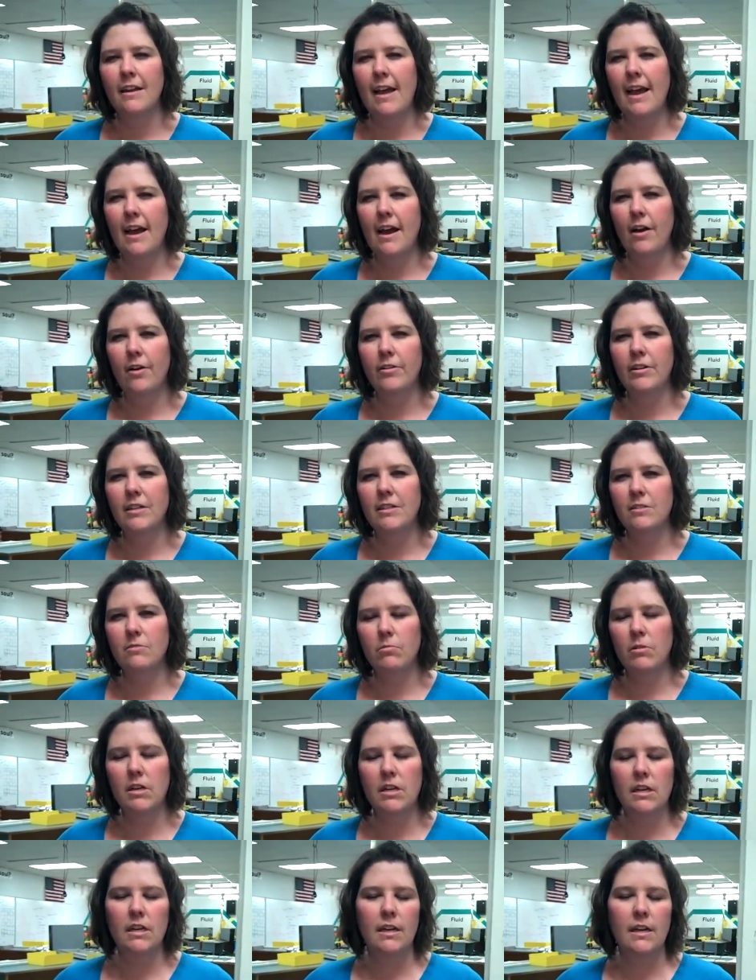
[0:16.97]
now he's
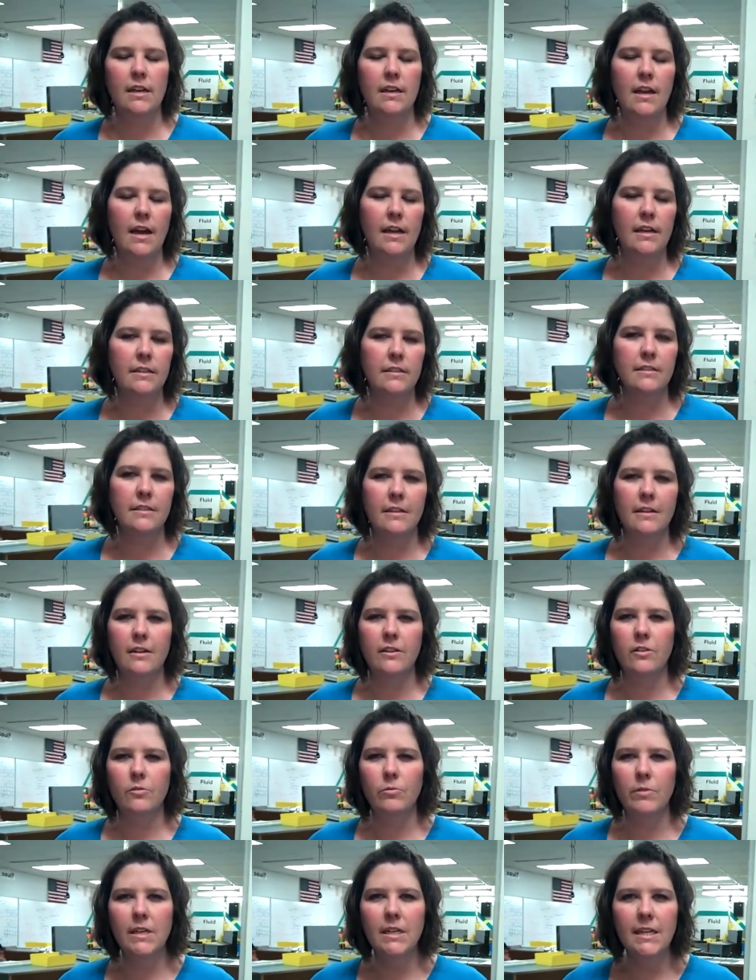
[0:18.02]
working at nights and
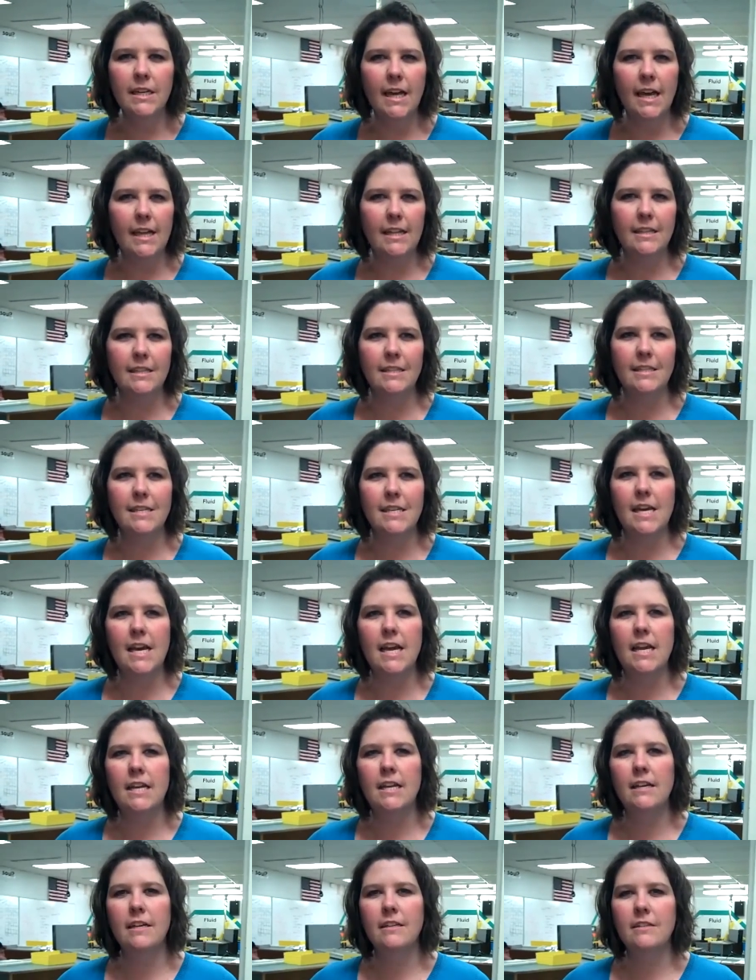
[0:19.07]
on the weekends,
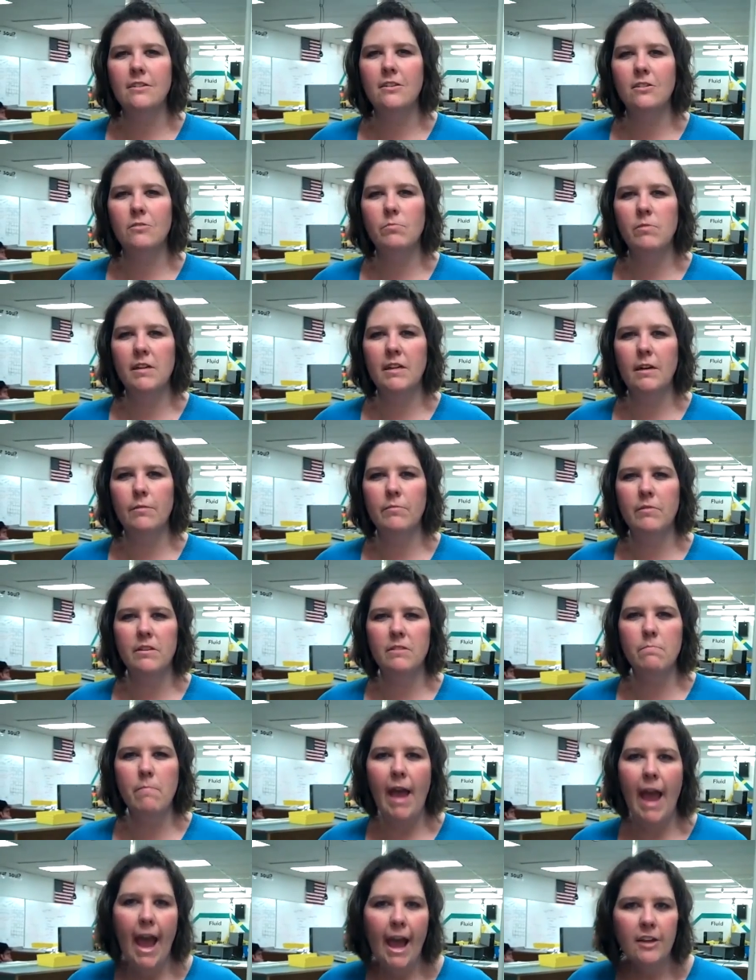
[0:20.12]
and it's just become
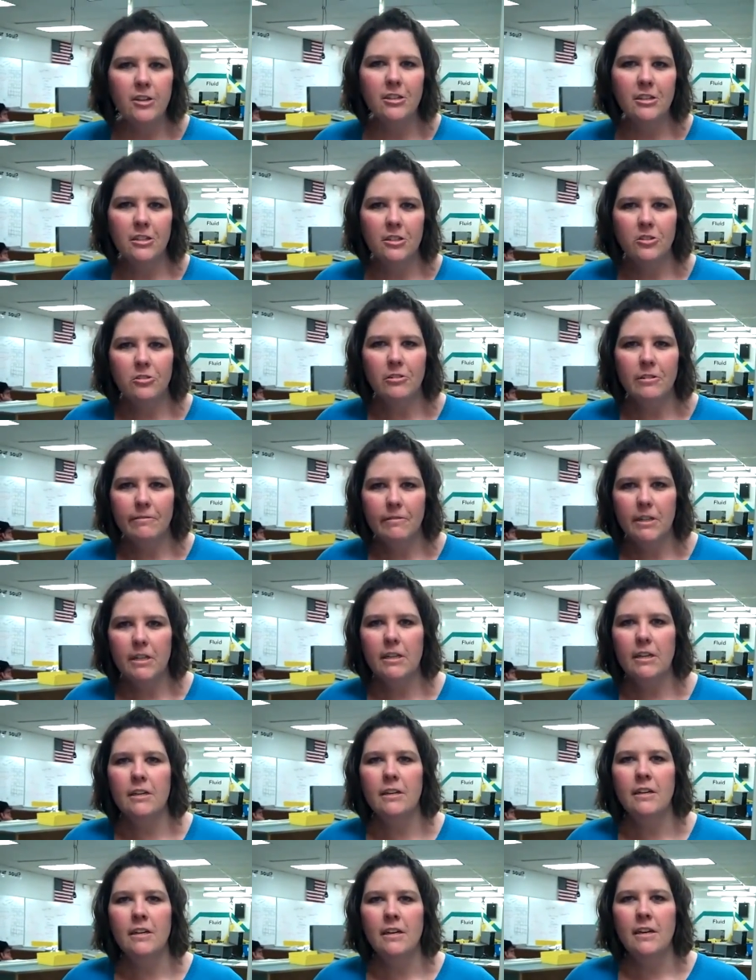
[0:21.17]
this passion
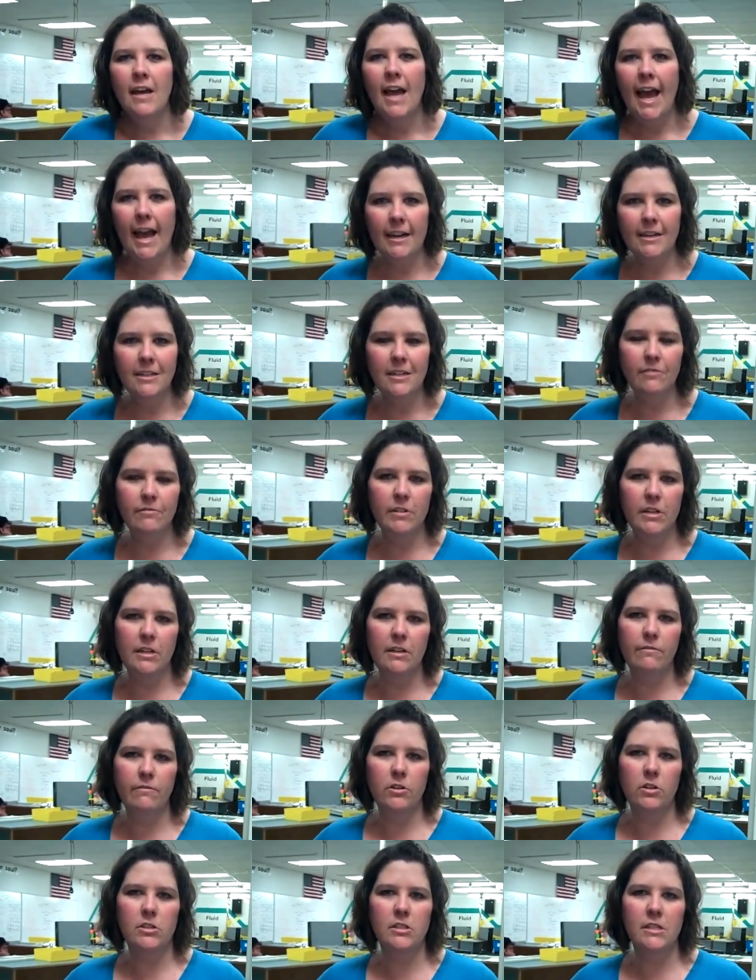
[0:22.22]
driven
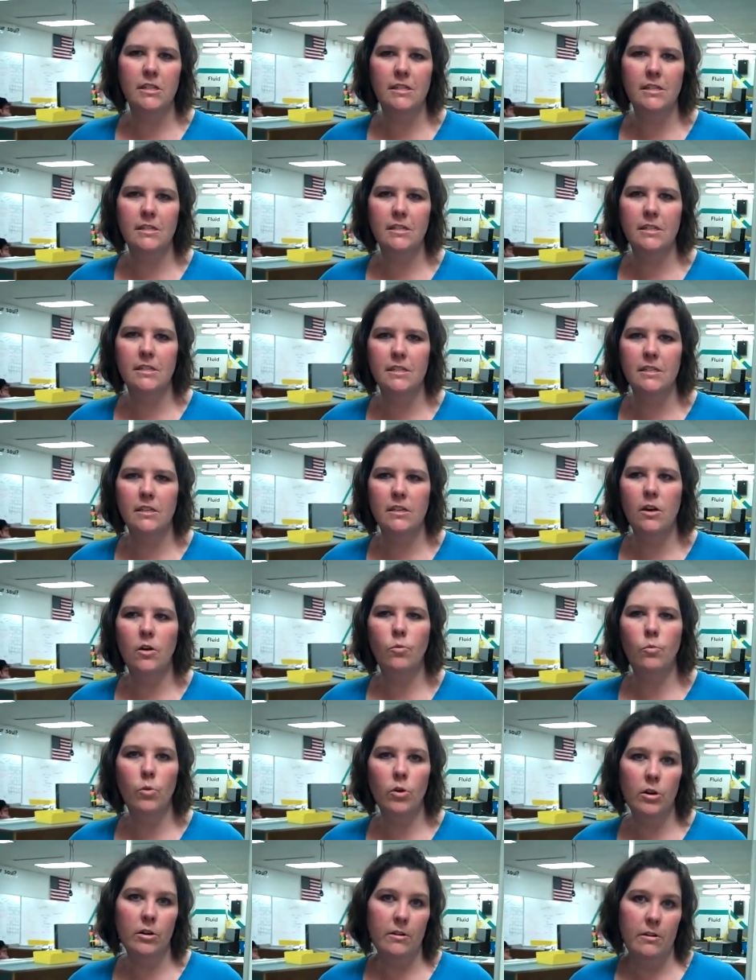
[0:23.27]
activity versus a
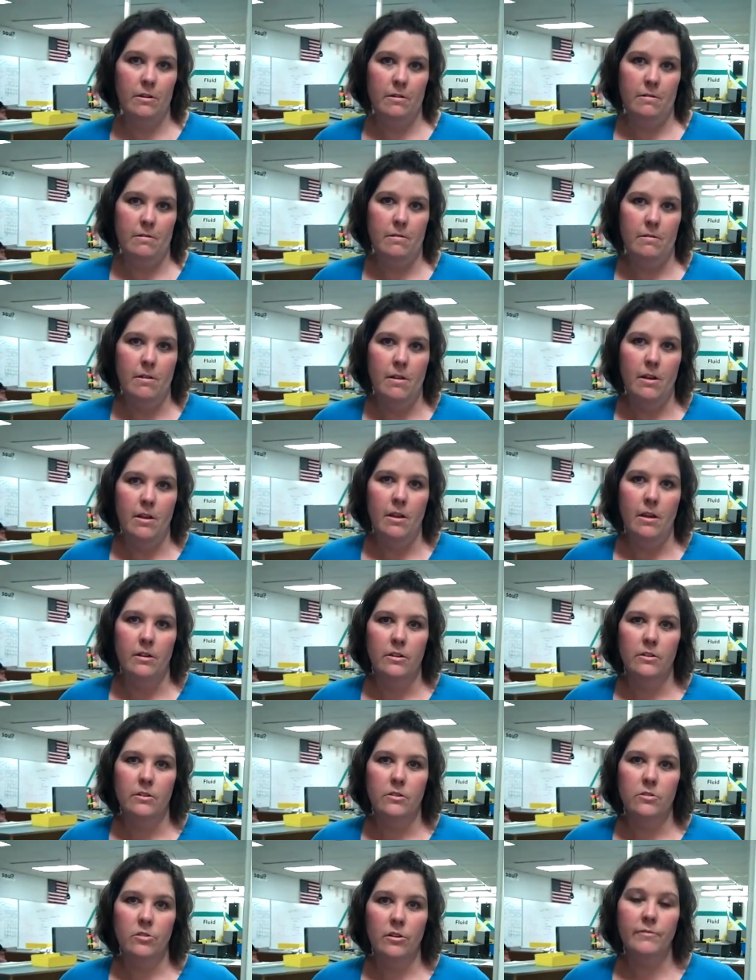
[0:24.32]
work
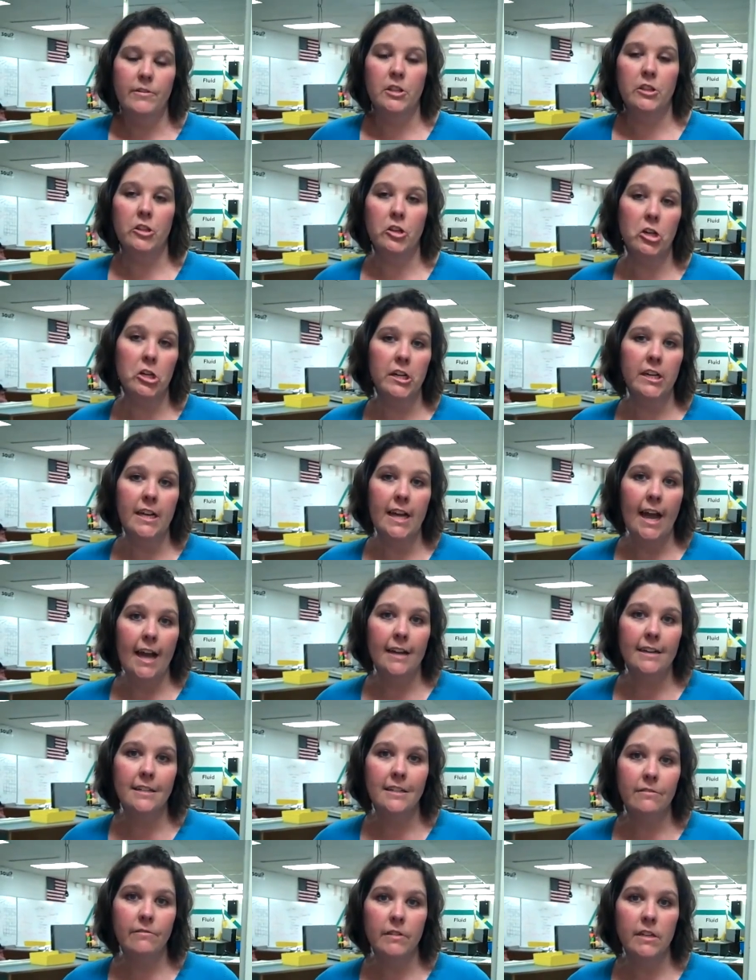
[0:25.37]
driven learning
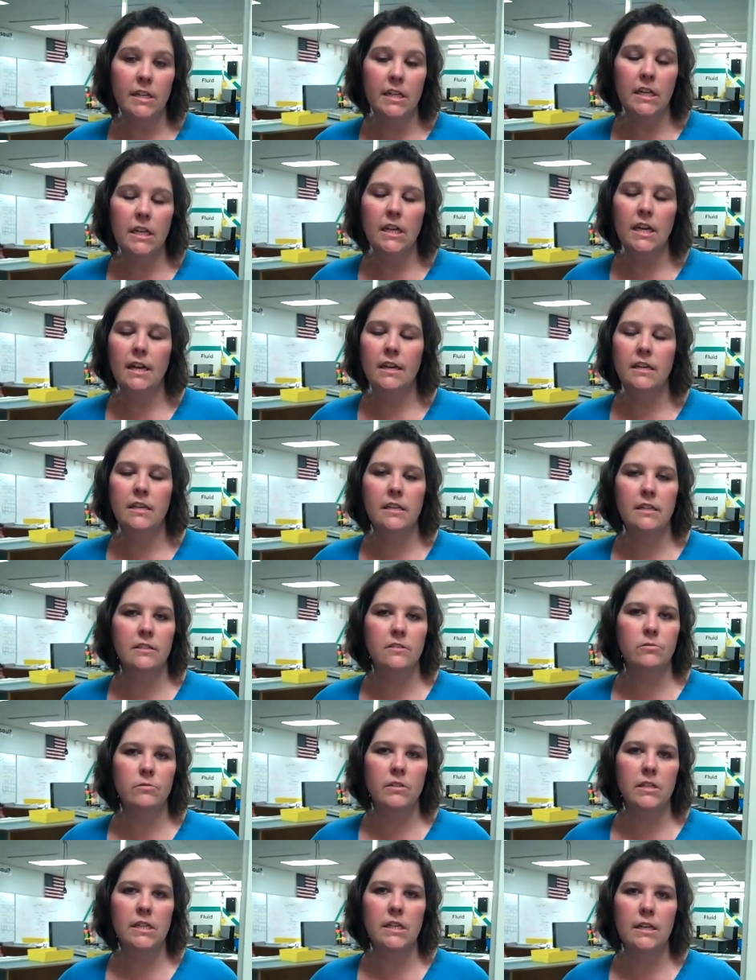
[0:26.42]
activity. And
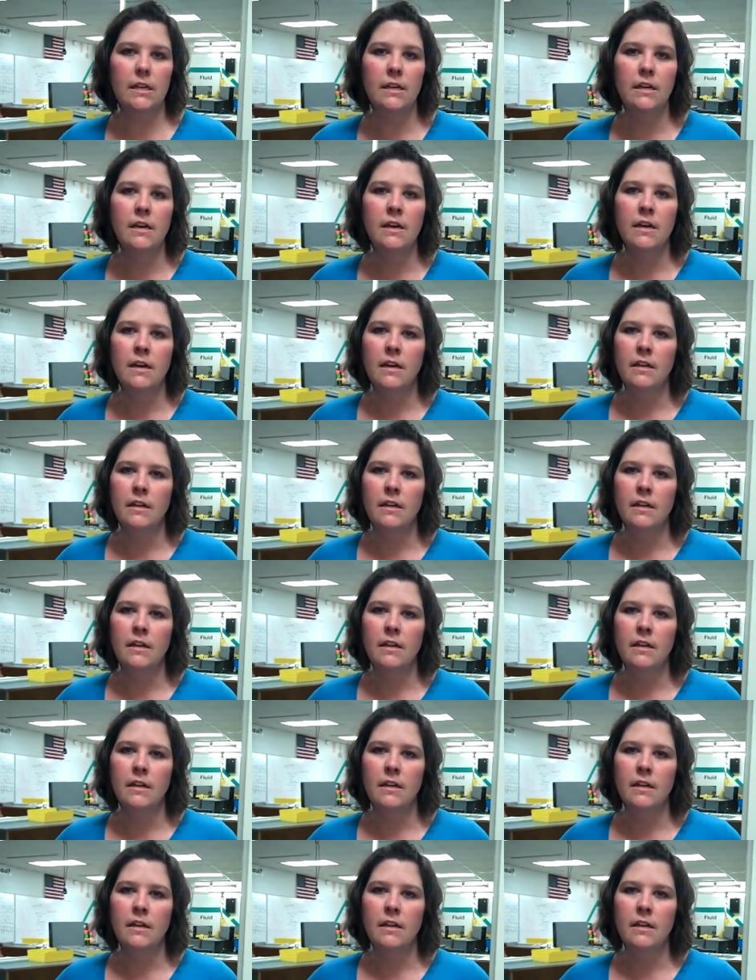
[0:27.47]
he's written